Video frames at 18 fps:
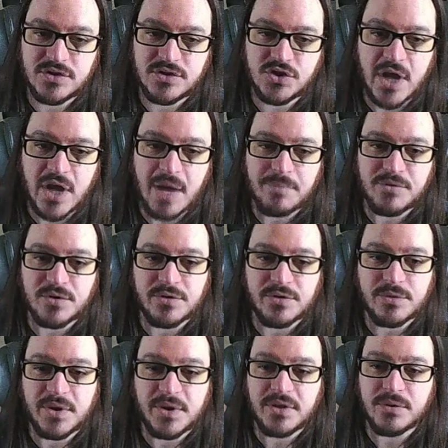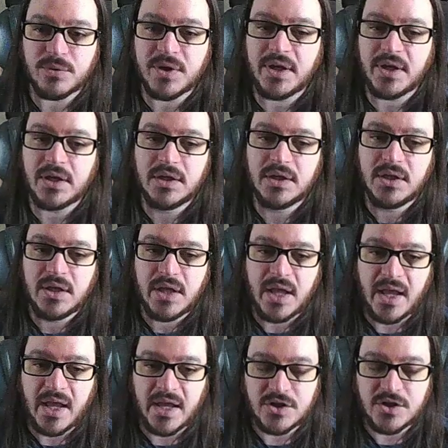Chapter 3-3
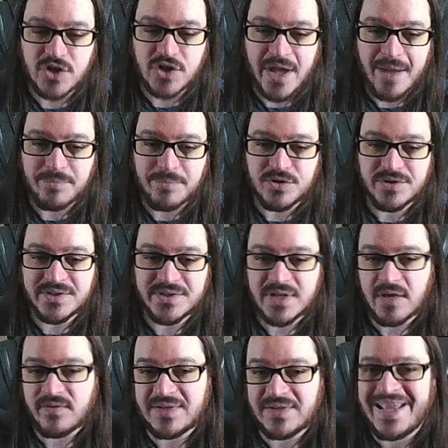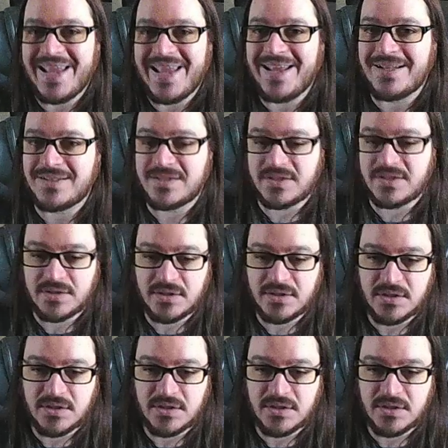and Chapter 7-8.